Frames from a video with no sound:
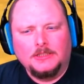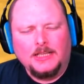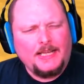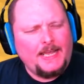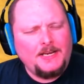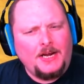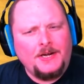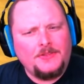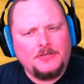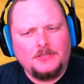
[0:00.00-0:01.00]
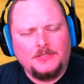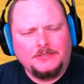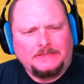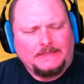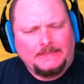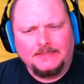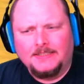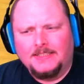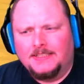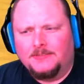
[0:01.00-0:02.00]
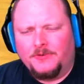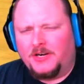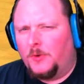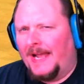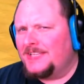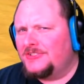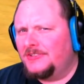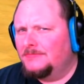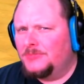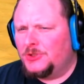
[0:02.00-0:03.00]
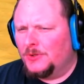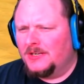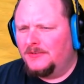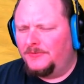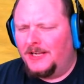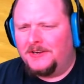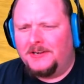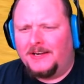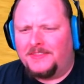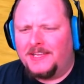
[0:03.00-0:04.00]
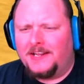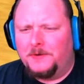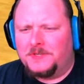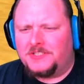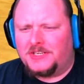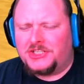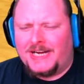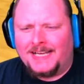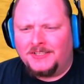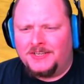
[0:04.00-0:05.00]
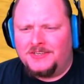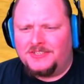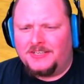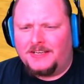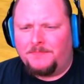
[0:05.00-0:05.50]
Again, another request, sort of. I don't know. I think it was a challenge.